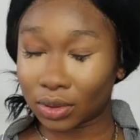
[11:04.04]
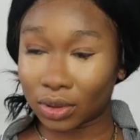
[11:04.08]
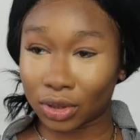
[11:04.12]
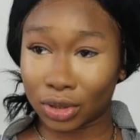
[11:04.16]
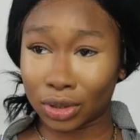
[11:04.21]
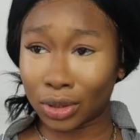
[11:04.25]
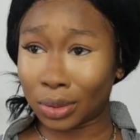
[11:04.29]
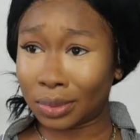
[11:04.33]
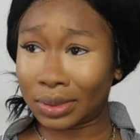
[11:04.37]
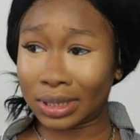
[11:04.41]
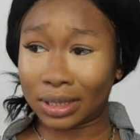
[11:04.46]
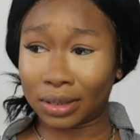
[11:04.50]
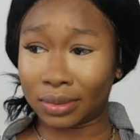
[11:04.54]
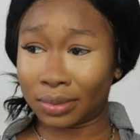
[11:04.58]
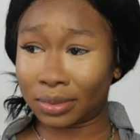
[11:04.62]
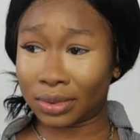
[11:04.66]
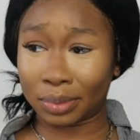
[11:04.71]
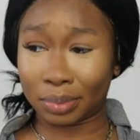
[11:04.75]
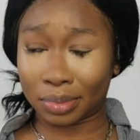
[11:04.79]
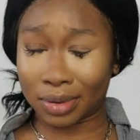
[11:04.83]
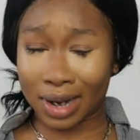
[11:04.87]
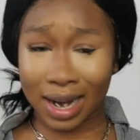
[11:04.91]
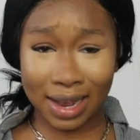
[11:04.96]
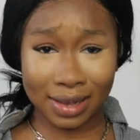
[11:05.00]
She told me the
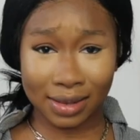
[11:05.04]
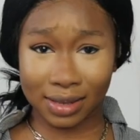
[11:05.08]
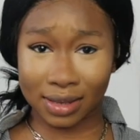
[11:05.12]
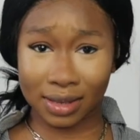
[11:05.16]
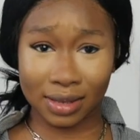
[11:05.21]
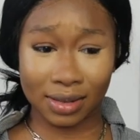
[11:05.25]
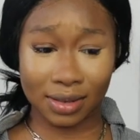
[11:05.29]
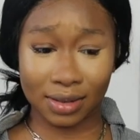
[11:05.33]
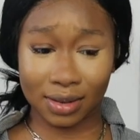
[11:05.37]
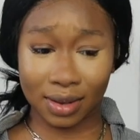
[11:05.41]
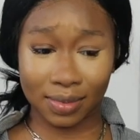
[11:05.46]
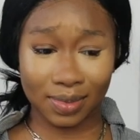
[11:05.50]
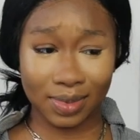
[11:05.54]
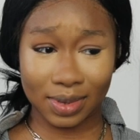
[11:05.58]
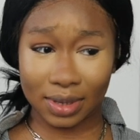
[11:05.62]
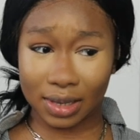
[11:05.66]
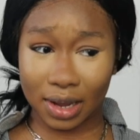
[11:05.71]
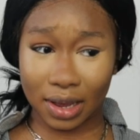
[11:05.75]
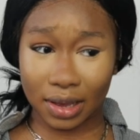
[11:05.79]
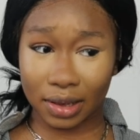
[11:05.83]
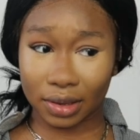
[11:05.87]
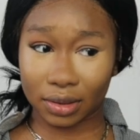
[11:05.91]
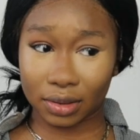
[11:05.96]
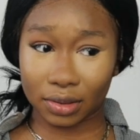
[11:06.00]
prices. I was
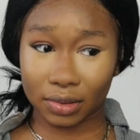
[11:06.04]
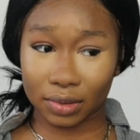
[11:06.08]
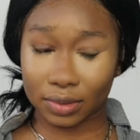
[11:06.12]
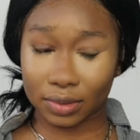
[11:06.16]
like,